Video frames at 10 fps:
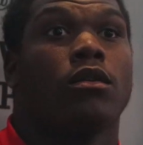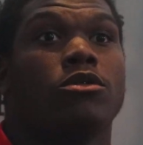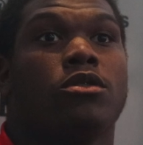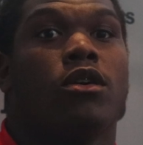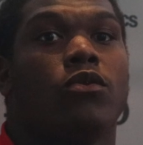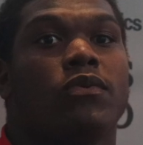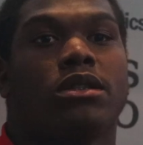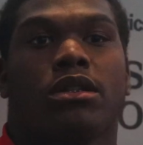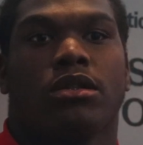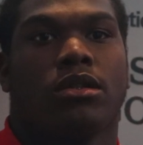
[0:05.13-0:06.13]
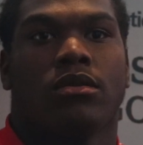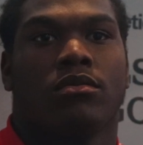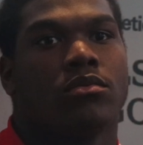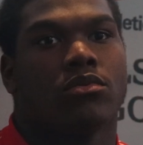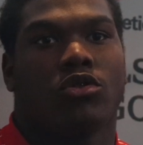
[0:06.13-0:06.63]
We just
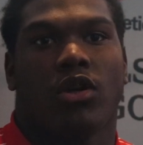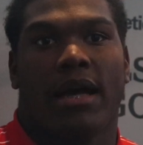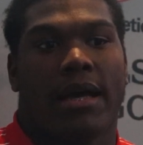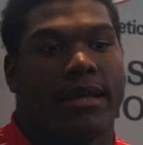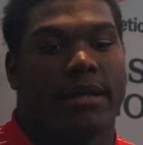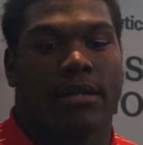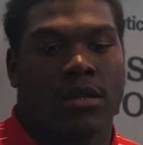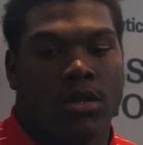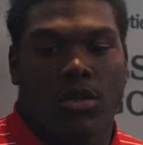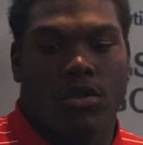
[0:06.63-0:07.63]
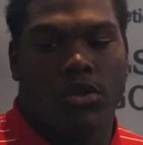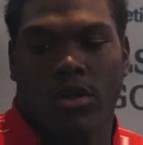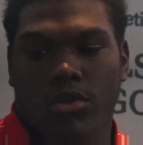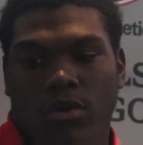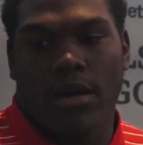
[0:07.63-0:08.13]
try and,
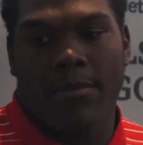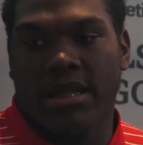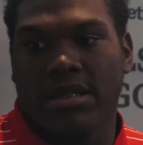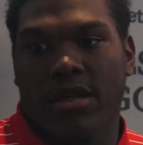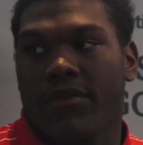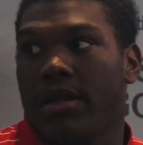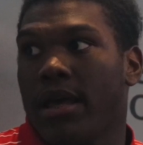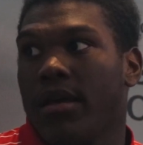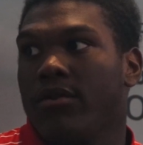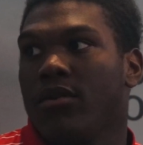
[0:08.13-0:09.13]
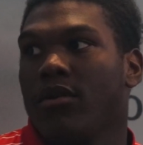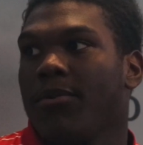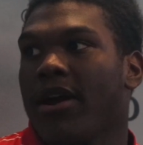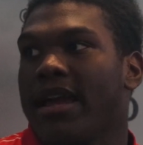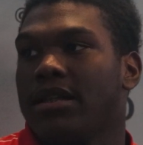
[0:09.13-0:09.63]
do our best every day, in
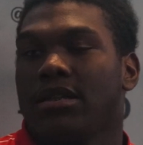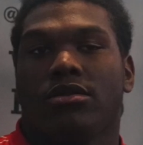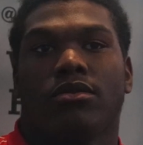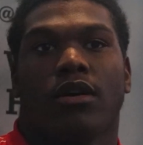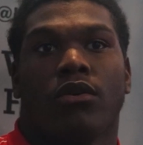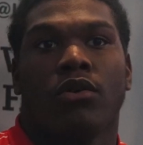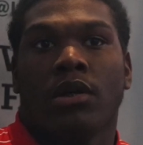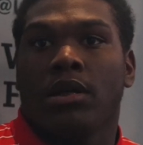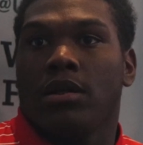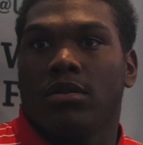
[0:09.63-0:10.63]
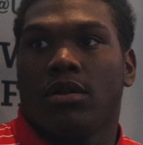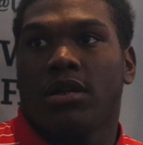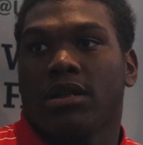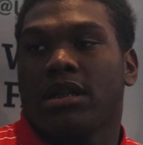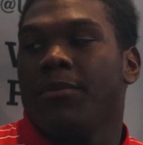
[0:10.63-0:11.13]
practice,
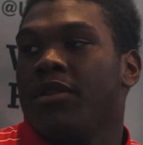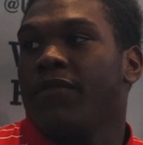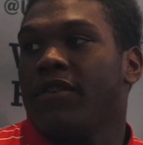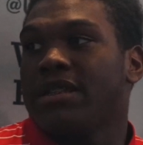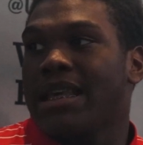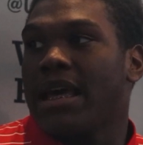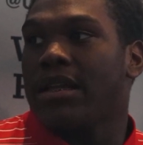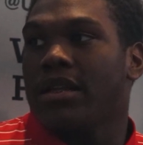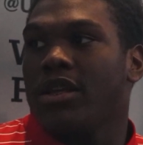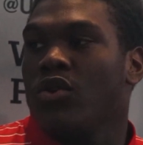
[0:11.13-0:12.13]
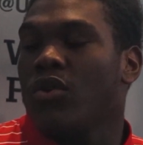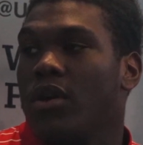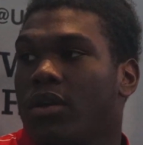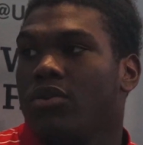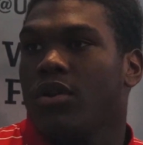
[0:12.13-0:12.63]
keeping the physicality
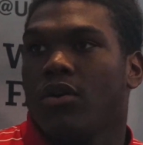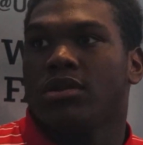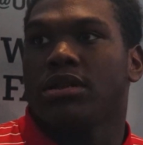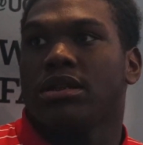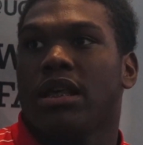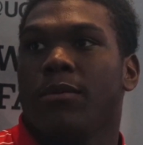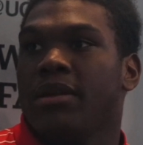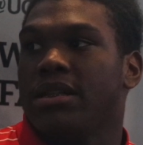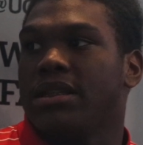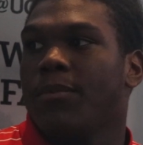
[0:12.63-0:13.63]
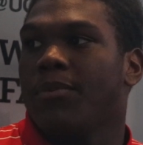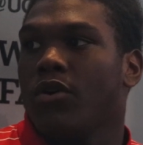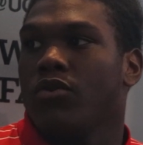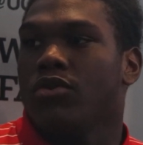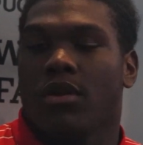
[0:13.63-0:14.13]
going, just keeping the
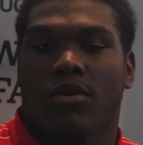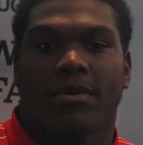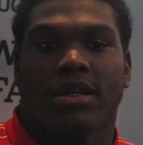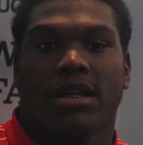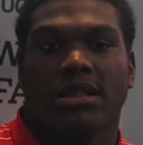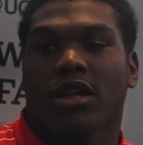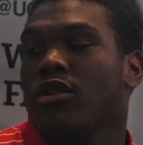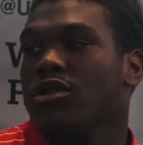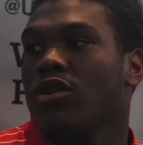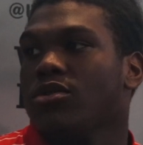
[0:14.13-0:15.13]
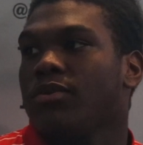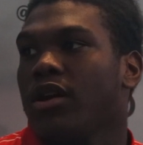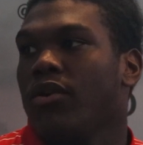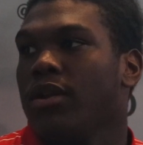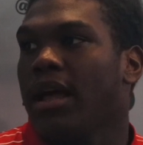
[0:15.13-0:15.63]
tempo, because it all starts with
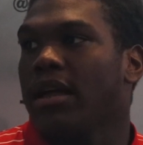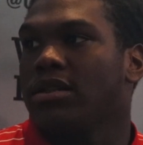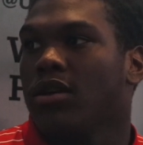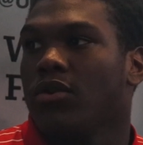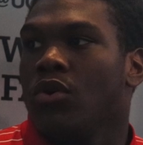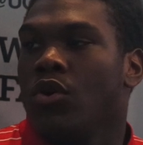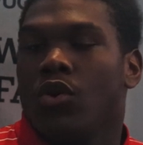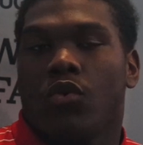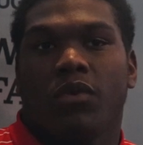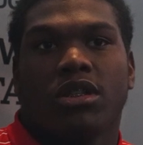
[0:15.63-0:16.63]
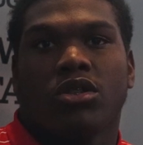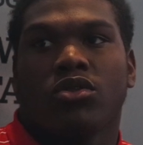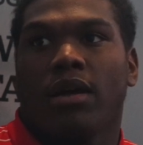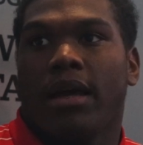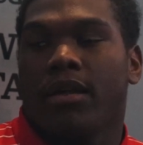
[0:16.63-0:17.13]
the O-line. So we just
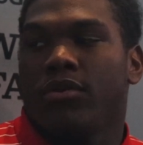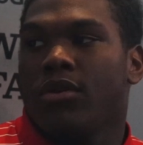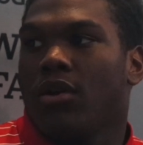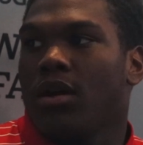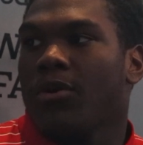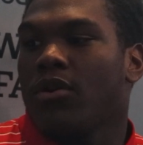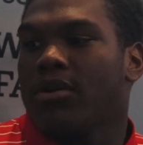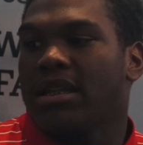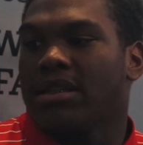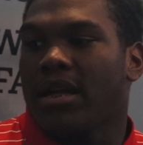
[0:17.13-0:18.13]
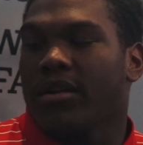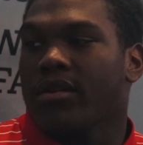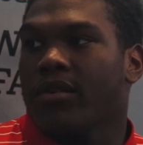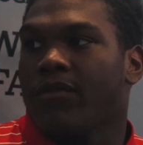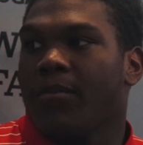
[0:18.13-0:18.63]
try and, uphold that
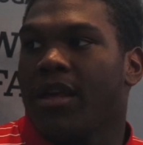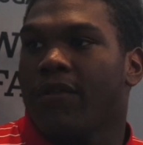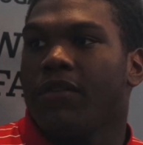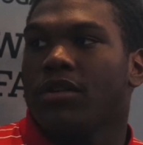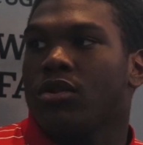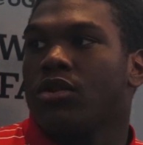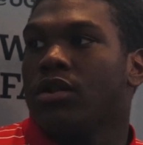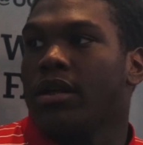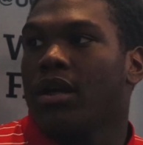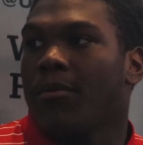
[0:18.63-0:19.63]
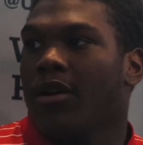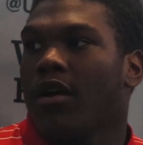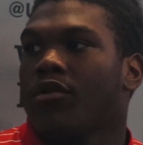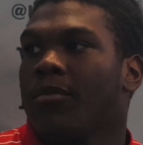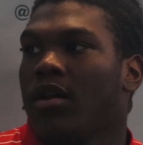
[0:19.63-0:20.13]
standard of being physical and coming
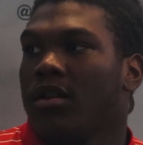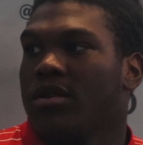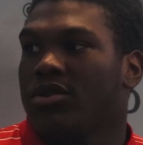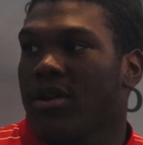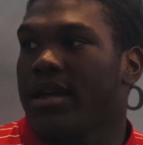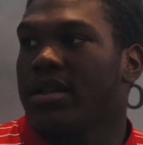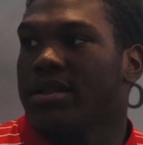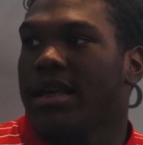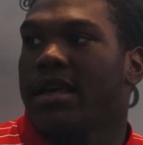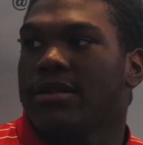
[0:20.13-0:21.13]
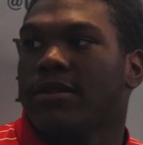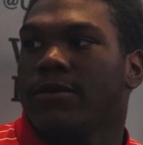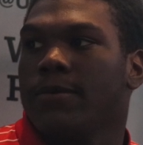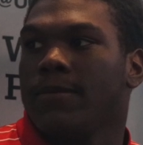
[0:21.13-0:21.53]
off the ball and striking attack. So.